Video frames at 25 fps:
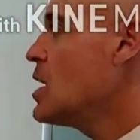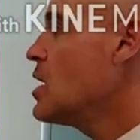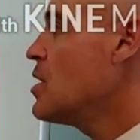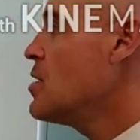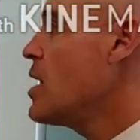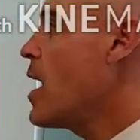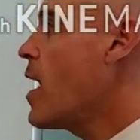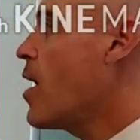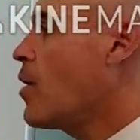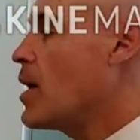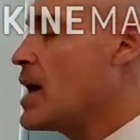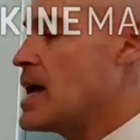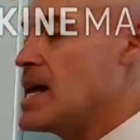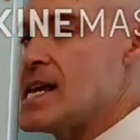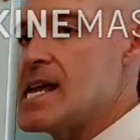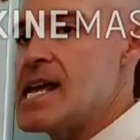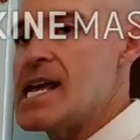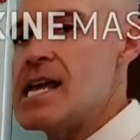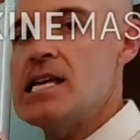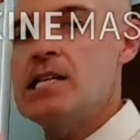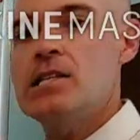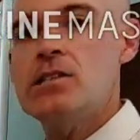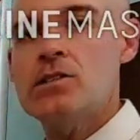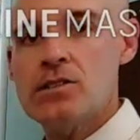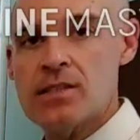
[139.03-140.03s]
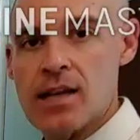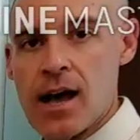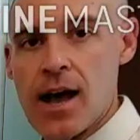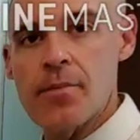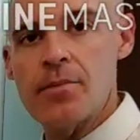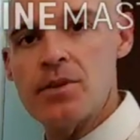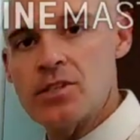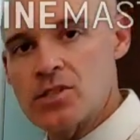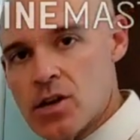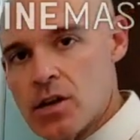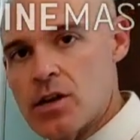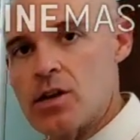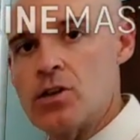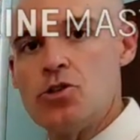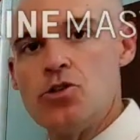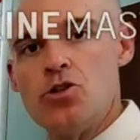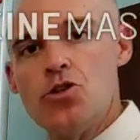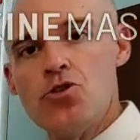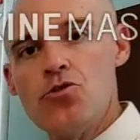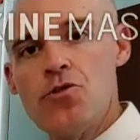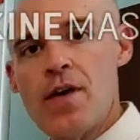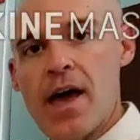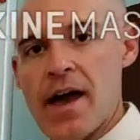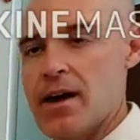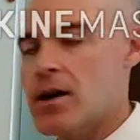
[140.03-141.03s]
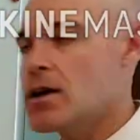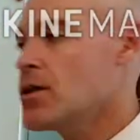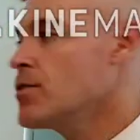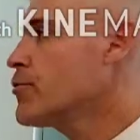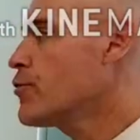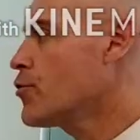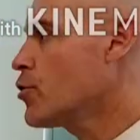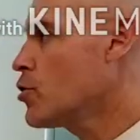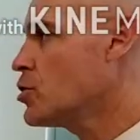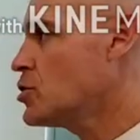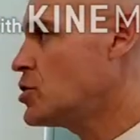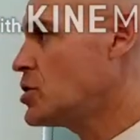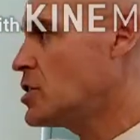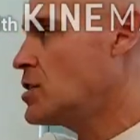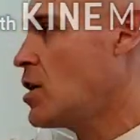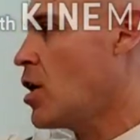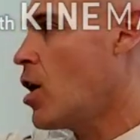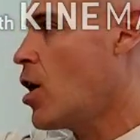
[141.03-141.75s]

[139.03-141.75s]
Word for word: Now, an enzyme is going to do that conversion.